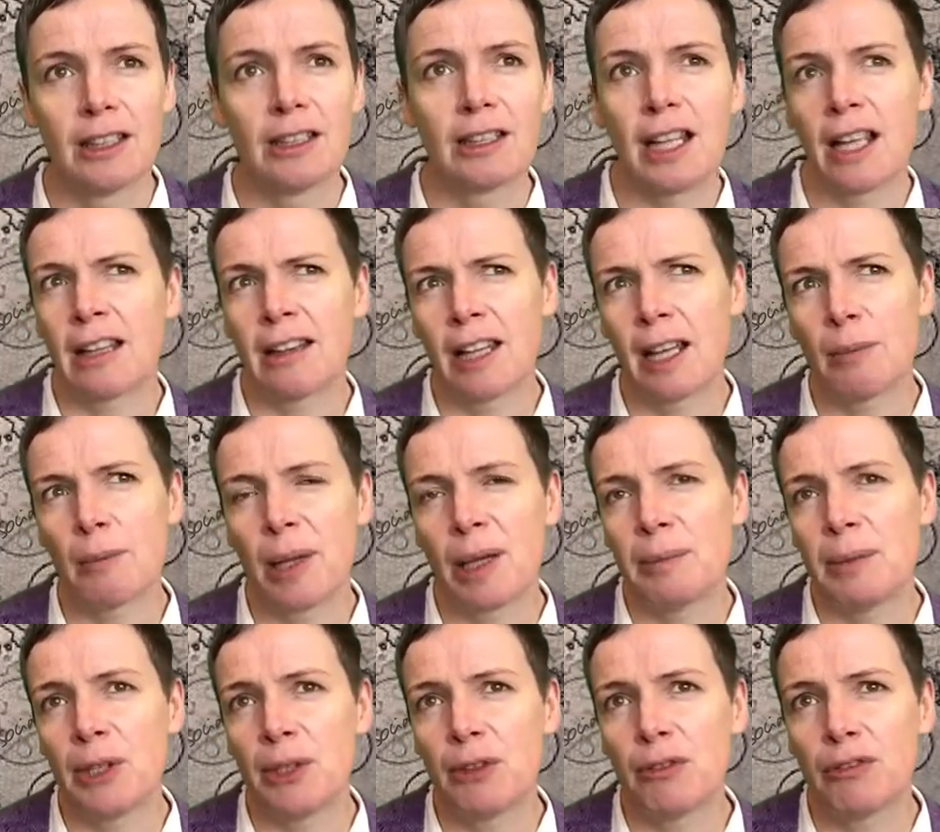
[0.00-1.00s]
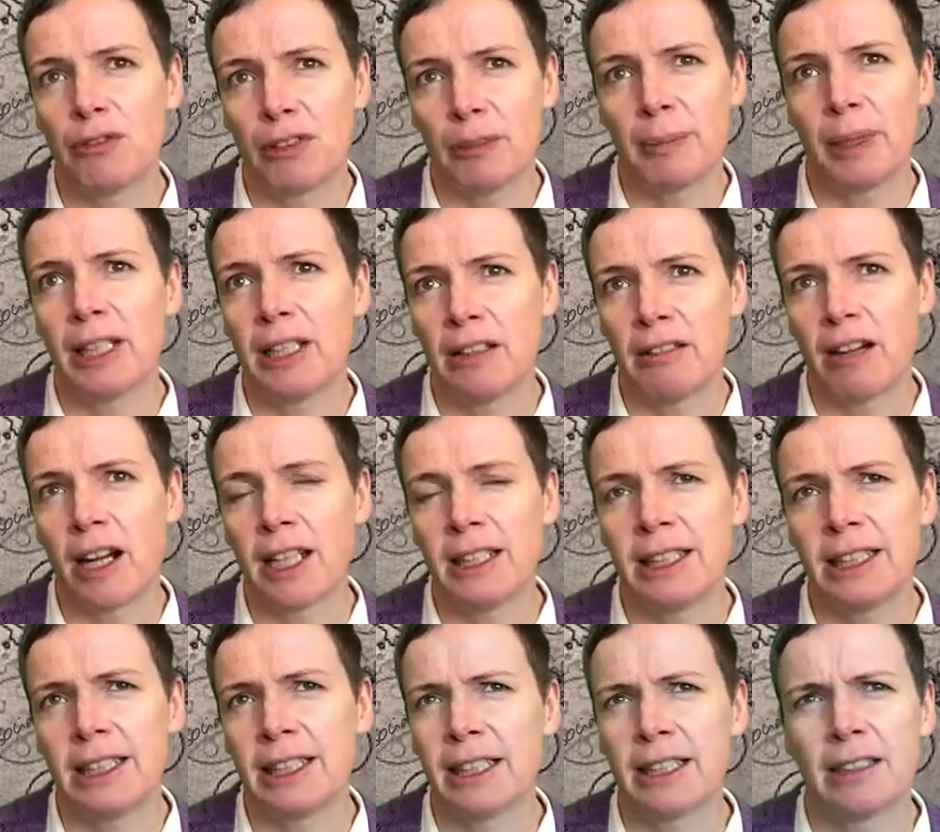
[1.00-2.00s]
Again, that might be an unfamiliar
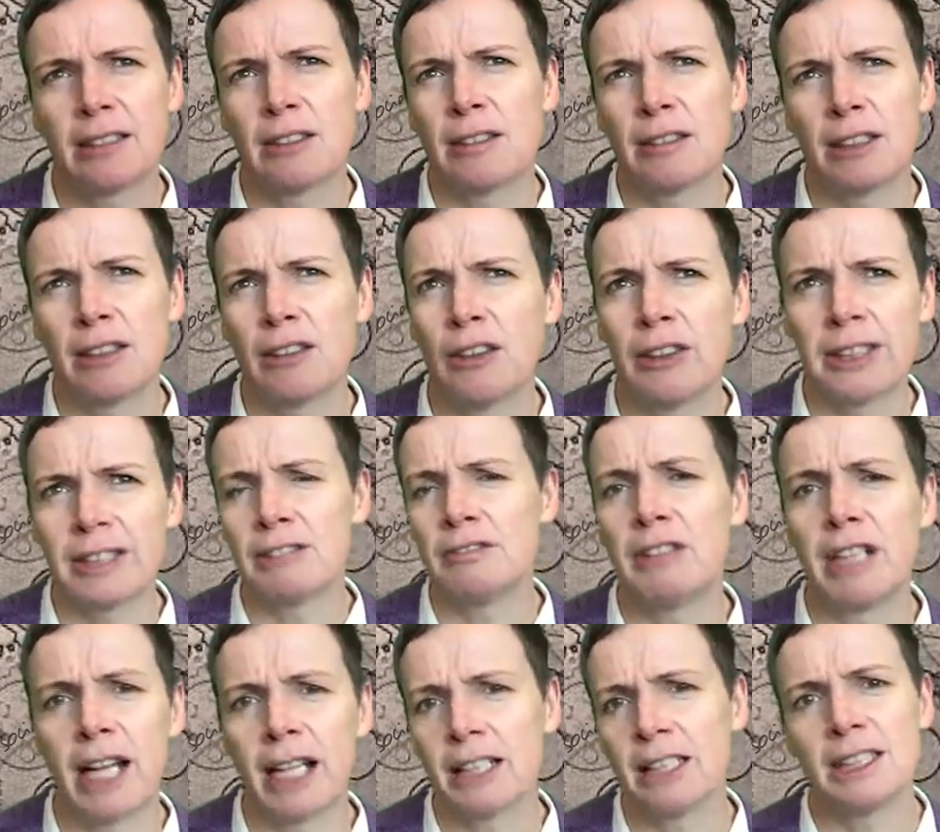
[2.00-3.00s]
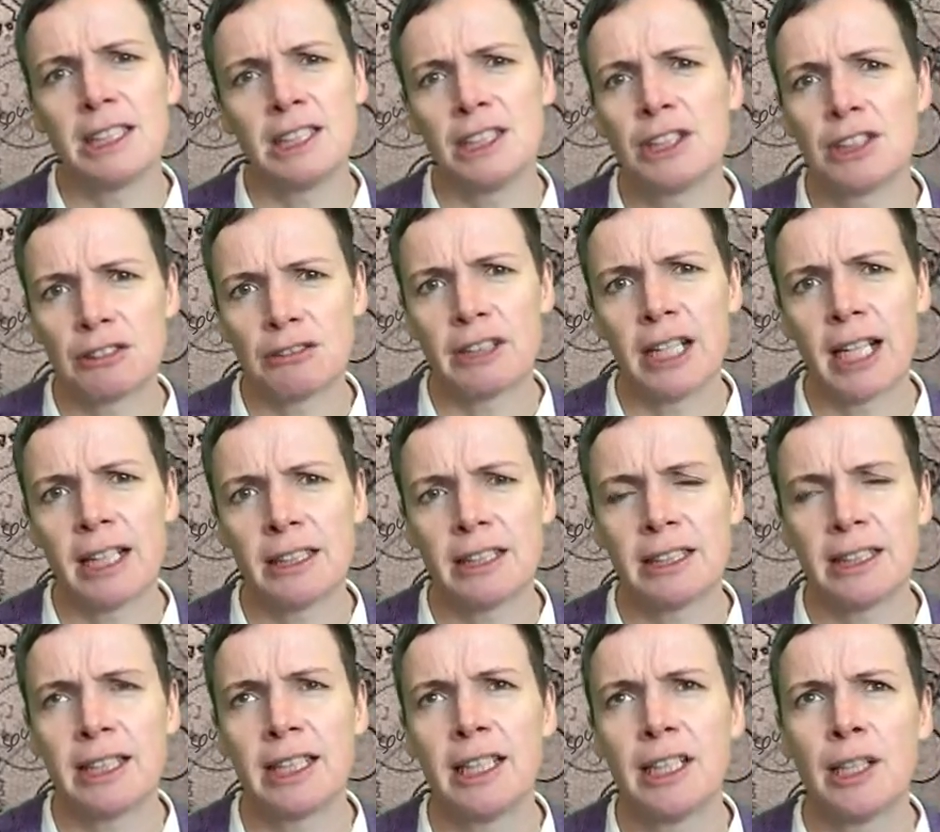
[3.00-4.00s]
idea. Isn't reality just
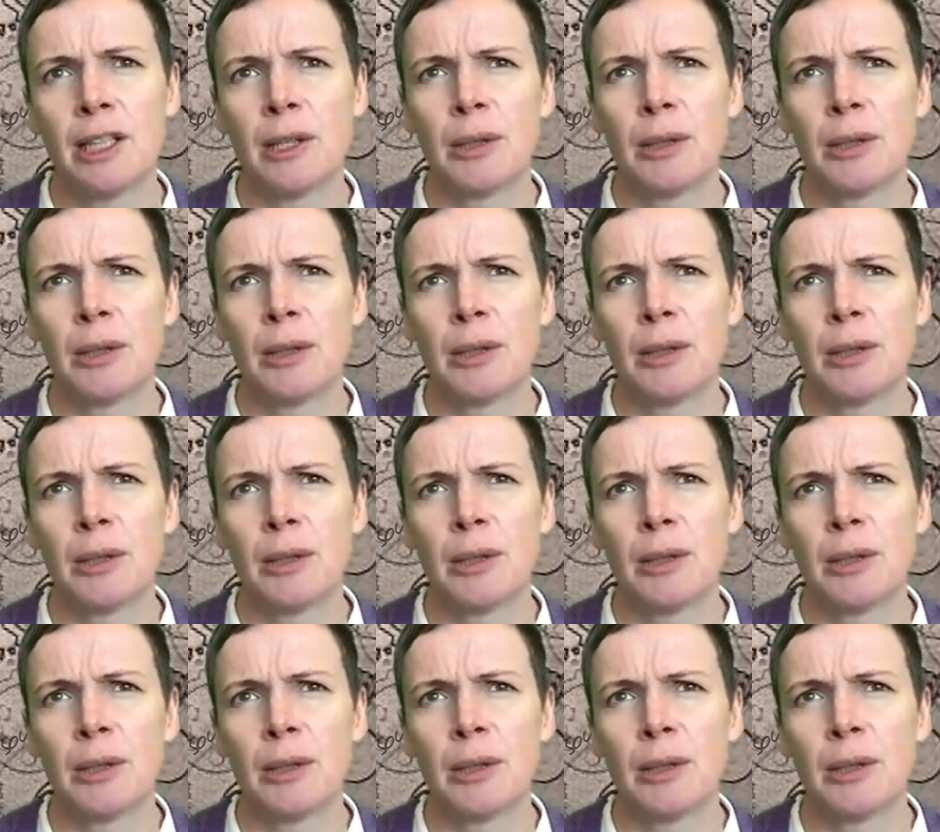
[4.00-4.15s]
reality?